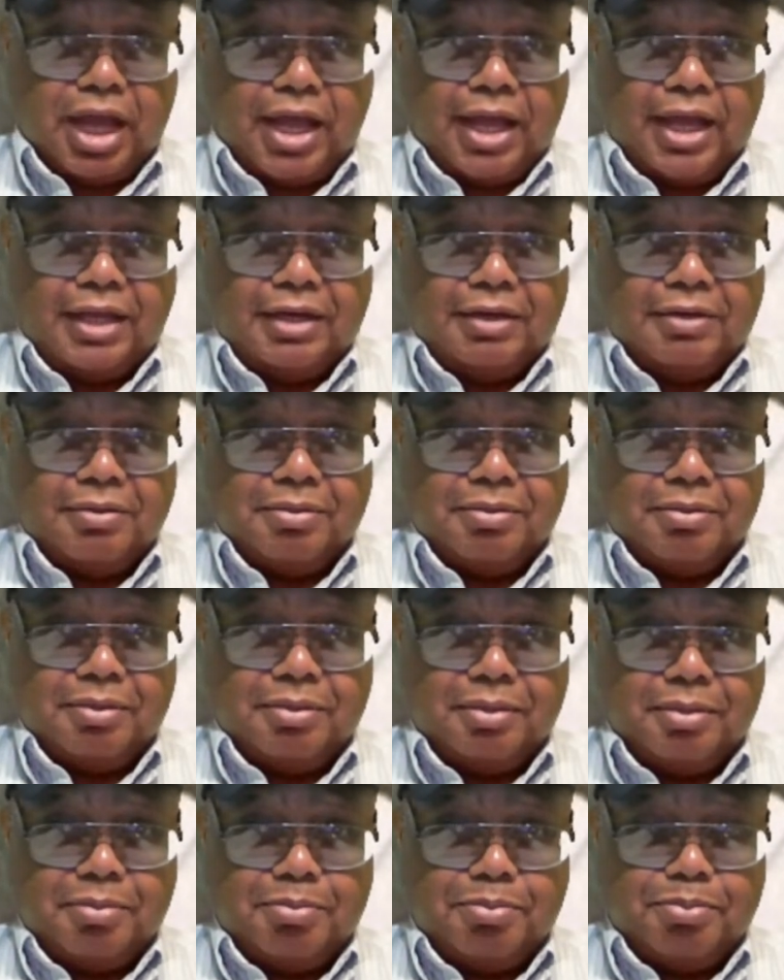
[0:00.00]
God
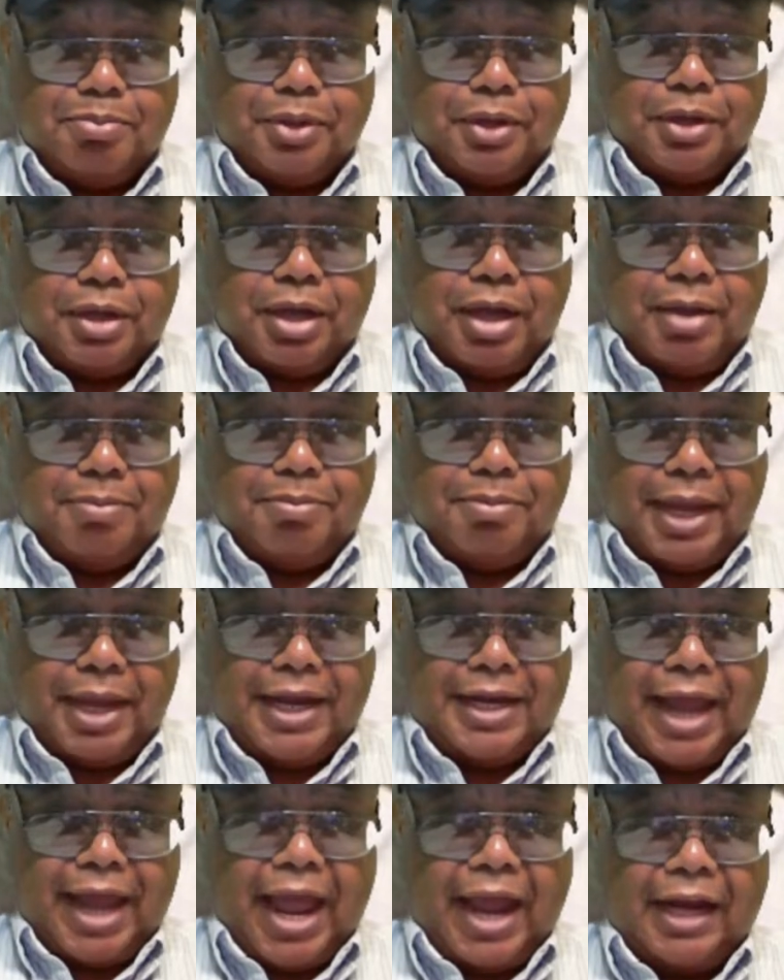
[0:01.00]

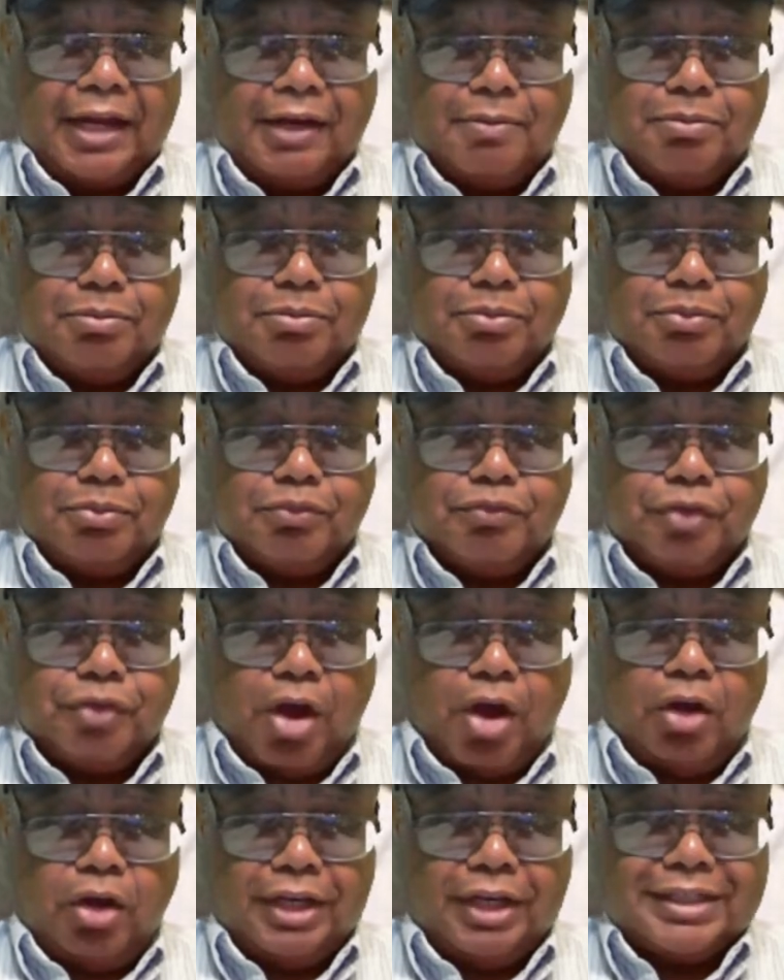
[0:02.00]
made Adam
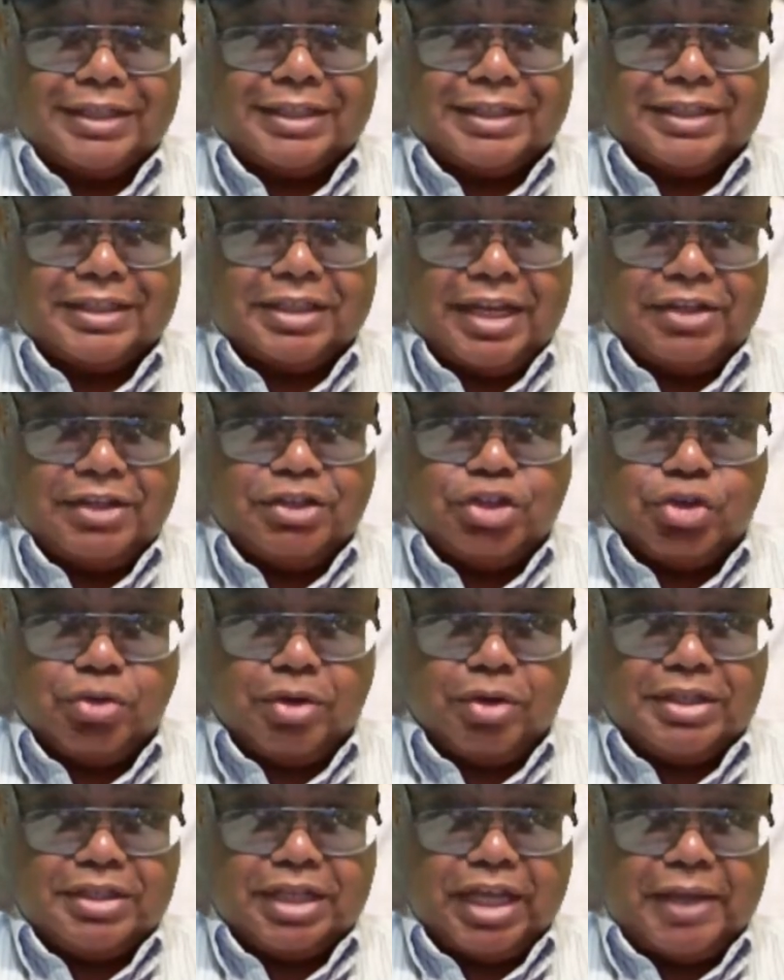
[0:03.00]
fall
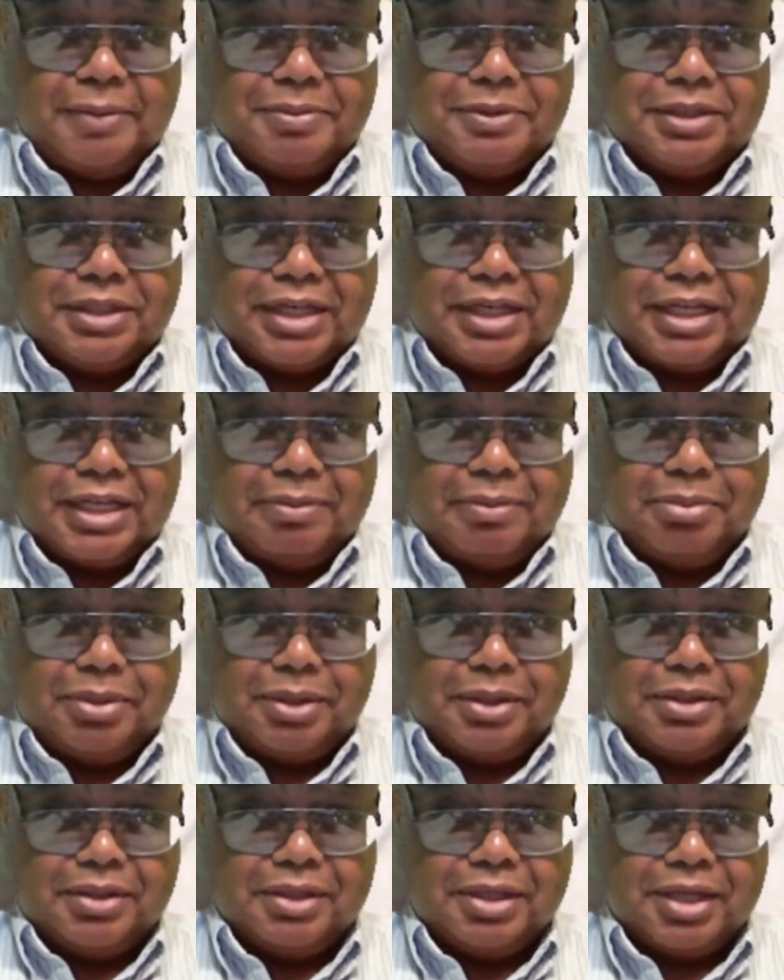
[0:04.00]
into a deep
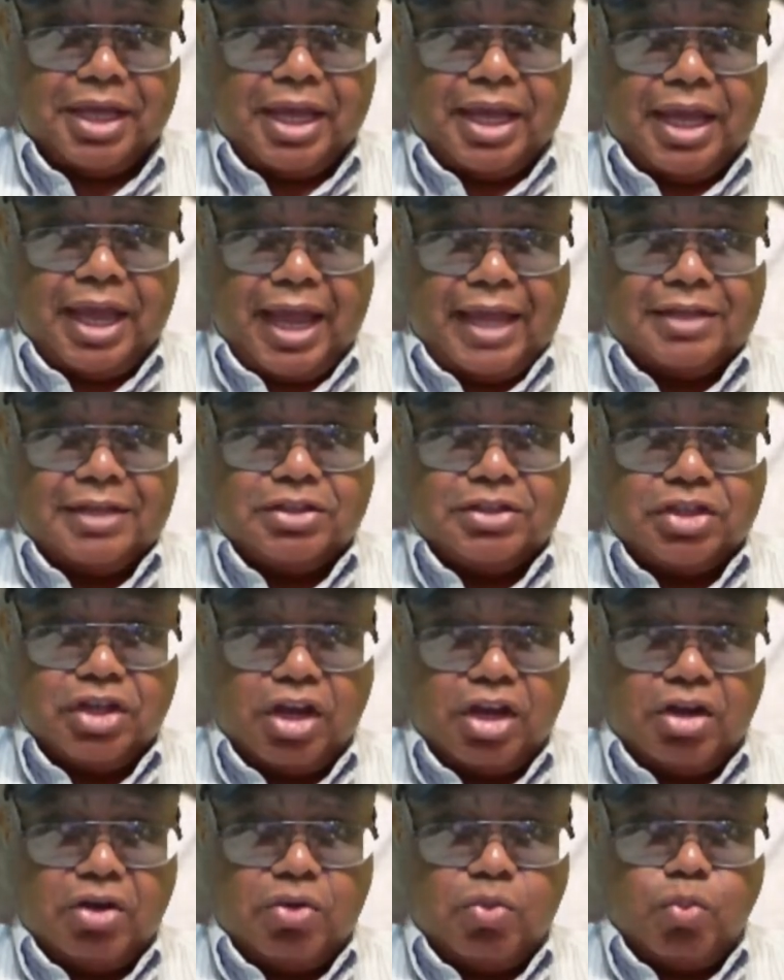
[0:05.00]
sleep
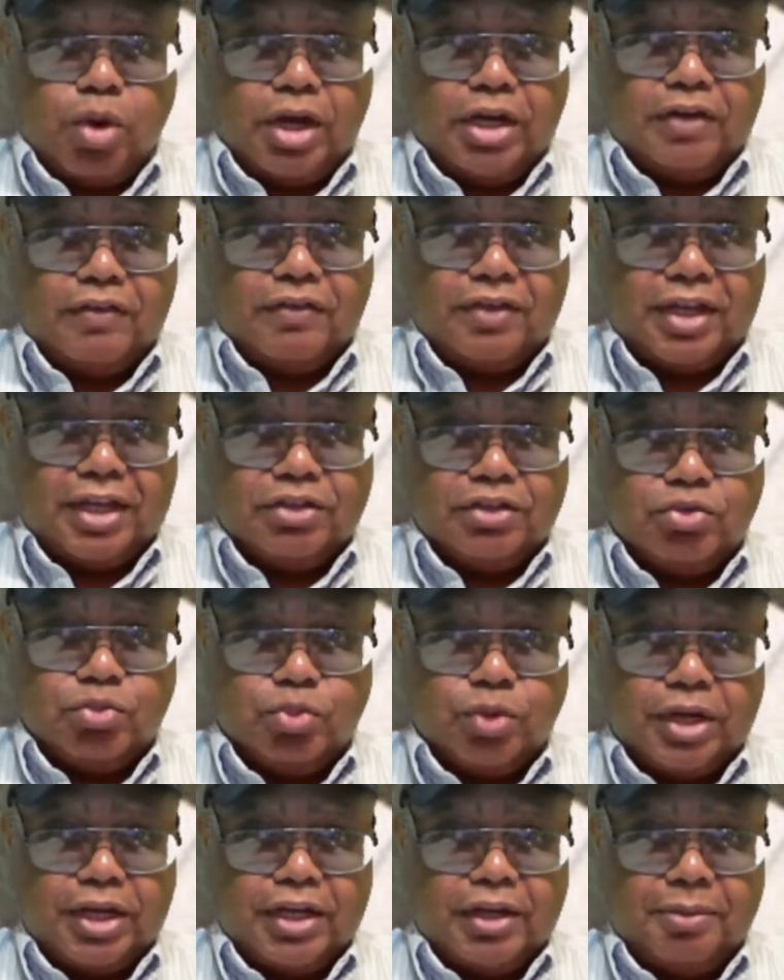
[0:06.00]
and took one of
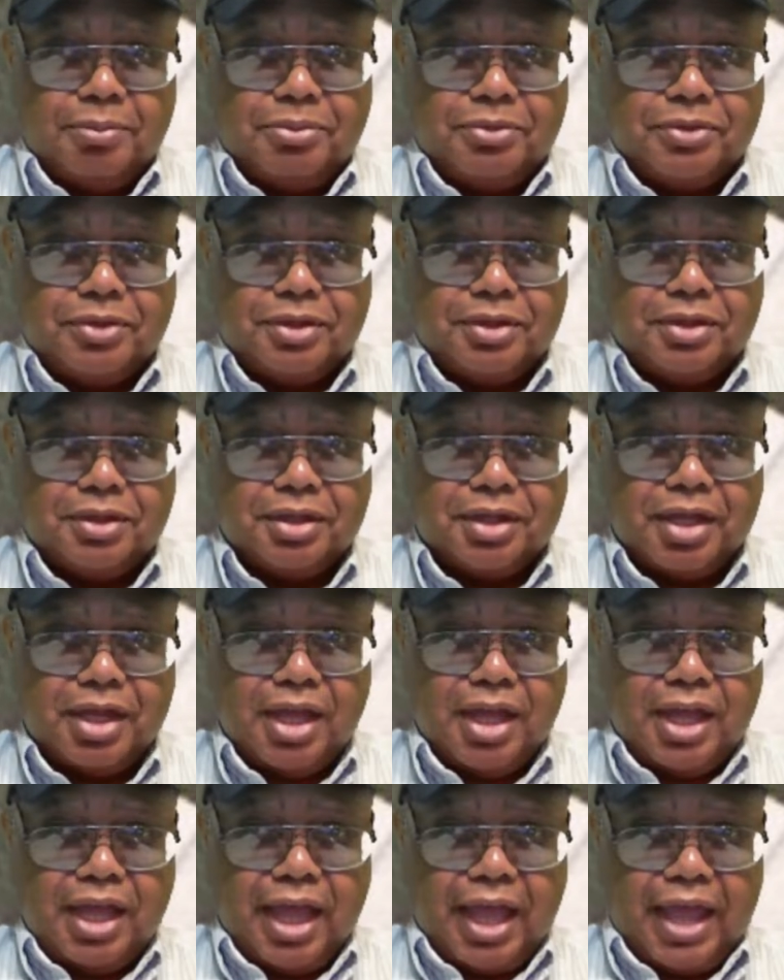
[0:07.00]
his ribs
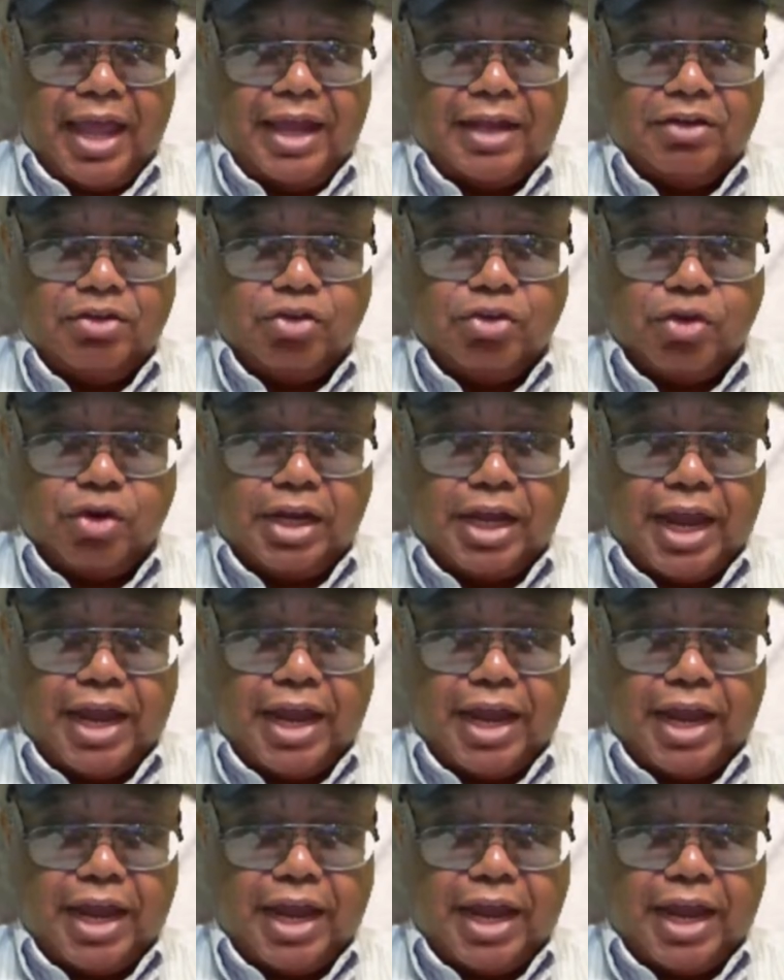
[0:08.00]
and